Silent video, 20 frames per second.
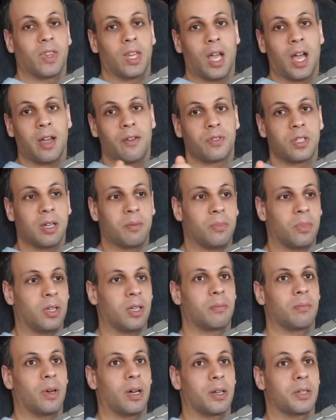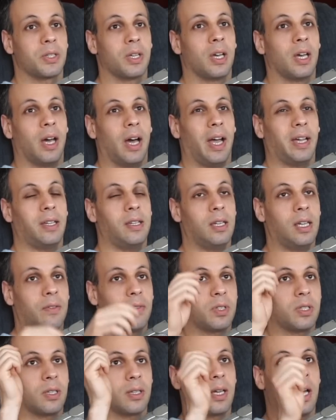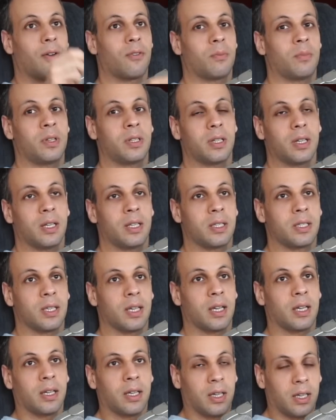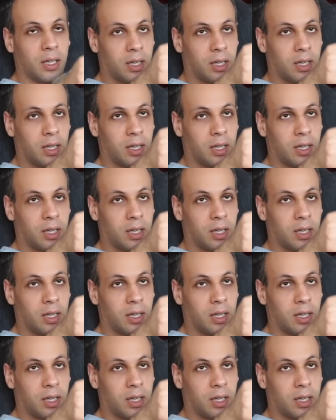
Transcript: I have 10 million bucks. I can give it to the government and say,